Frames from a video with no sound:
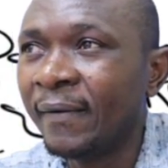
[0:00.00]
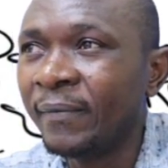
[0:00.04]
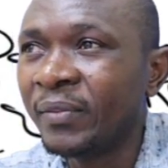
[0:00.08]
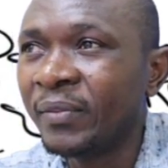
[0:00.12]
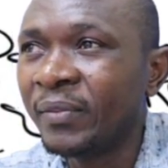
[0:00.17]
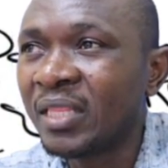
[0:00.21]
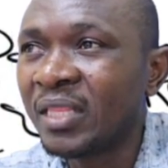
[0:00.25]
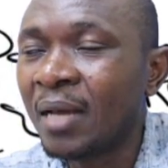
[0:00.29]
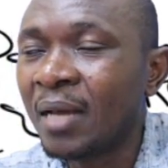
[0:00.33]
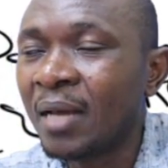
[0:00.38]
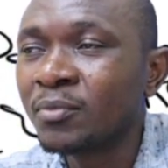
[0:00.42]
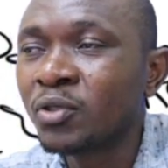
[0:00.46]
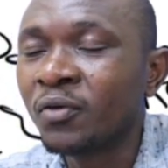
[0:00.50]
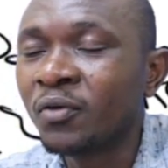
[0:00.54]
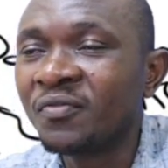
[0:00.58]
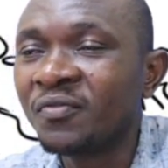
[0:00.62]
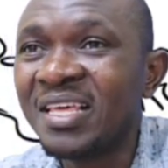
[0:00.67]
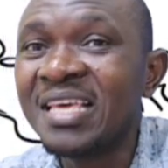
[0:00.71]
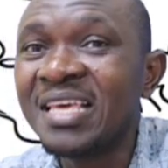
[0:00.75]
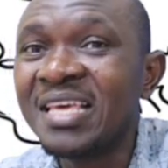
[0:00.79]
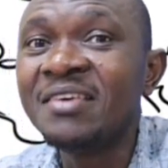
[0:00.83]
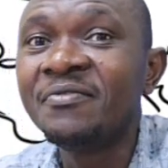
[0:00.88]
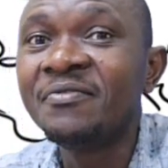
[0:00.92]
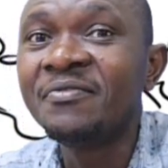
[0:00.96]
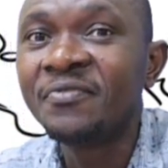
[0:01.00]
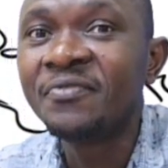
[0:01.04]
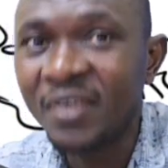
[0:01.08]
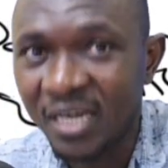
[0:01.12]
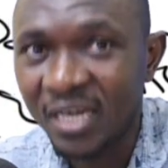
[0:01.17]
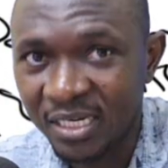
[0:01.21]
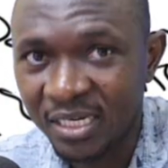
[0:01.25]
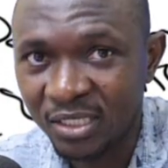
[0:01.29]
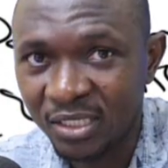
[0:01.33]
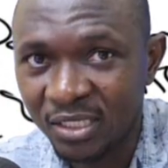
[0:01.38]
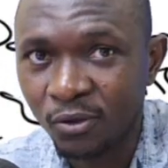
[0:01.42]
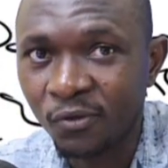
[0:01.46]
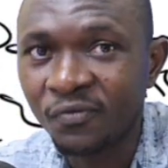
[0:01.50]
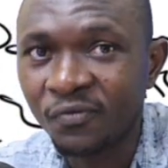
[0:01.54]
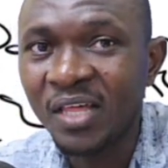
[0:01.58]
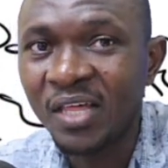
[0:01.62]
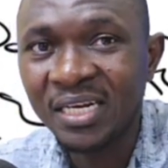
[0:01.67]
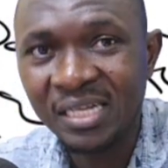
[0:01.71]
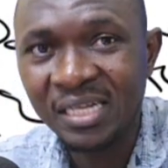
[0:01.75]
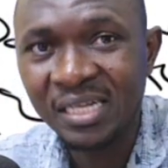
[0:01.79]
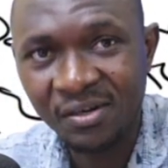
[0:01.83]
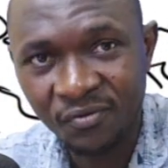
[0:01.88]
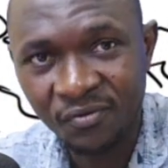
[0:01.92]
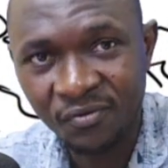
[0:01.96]
in terms of the effect of
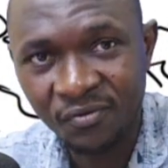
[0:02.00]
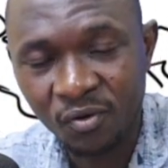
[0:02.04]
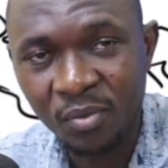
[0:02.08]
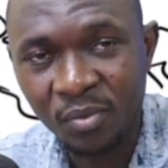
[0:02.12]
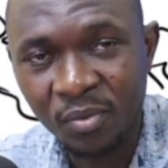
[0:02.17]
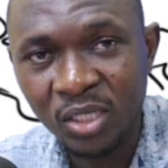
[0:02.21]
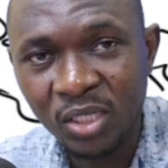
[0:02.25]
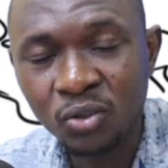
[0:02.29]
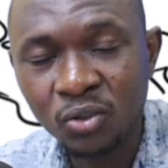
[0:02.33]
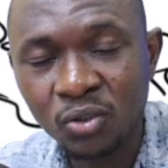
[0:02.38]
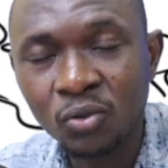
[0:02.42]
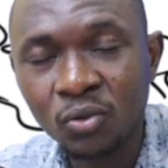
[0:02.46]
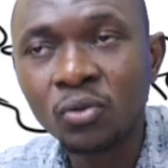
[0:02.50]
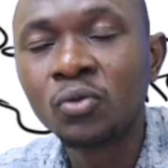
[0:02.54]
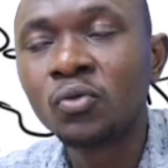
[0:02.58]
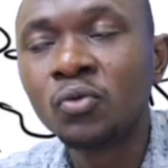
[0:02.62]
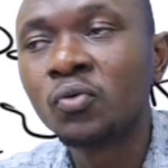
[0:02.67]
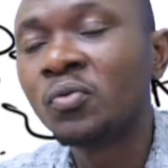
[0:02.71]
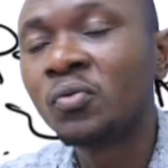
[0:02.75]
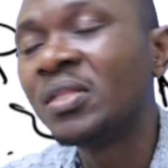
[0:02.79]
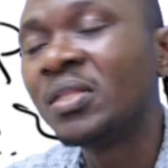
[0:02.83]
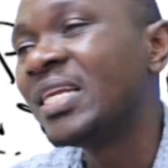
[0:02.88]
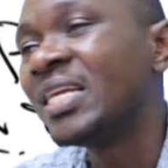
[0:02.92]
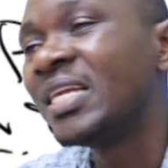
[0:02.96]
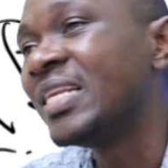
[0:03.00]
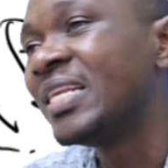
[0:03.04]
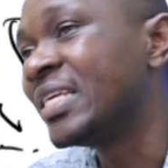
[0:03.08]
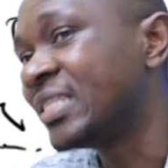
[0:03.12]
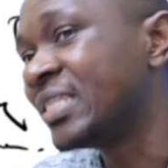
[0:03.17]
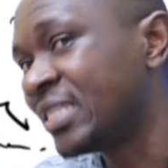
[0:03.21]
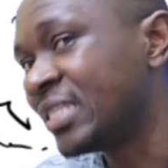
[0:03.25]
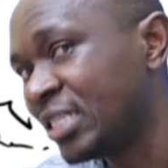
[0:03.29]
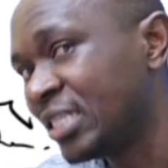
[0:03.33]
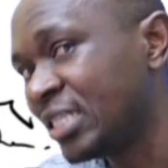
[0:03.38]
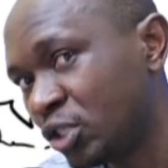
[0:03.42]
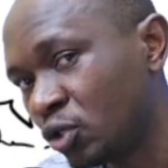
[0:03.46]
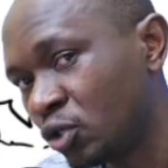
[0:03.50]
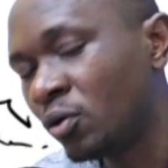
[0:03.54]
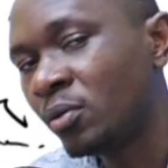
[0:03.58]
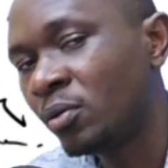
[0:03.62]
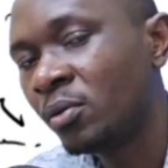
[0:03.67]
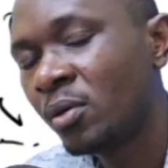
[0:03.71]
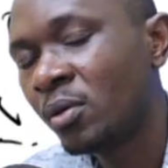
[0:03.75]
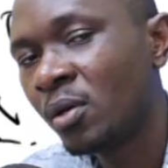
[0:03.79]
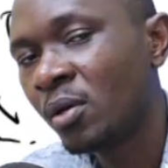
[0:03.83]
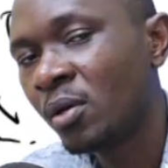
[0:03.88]
that information to the decision